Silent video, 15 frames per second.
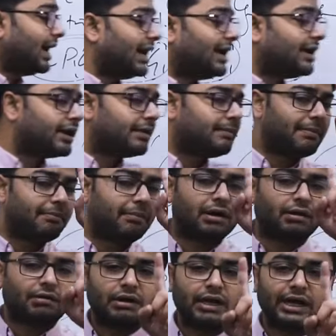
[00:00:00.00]
And
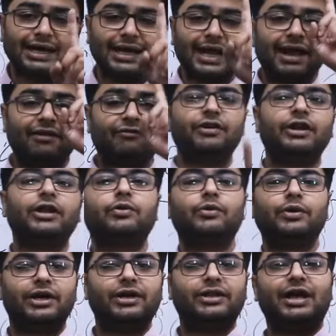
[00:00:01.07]
remember, in every
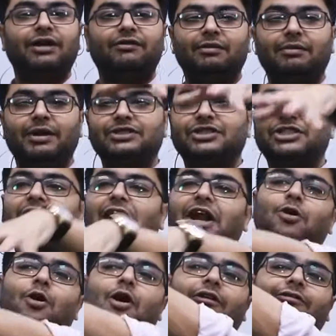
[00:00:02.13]
unit, there will be a
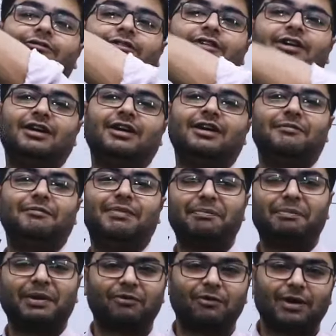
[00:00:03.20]
shadow of
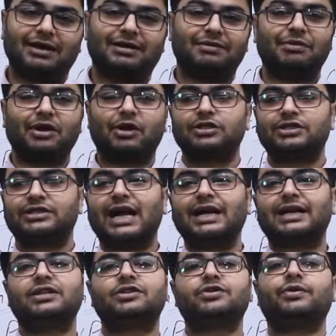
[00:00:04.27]
paper one, because
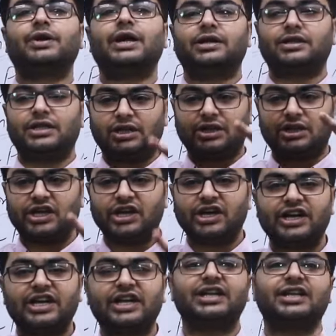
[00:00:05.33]
that is where the
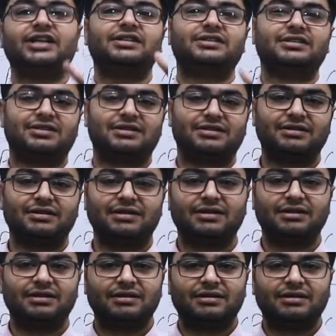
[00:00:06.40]
theory is.
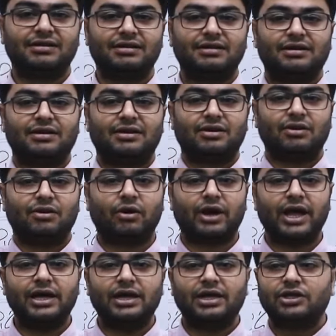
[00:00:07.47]

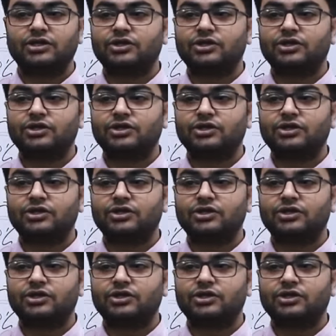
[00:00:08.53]
Okay.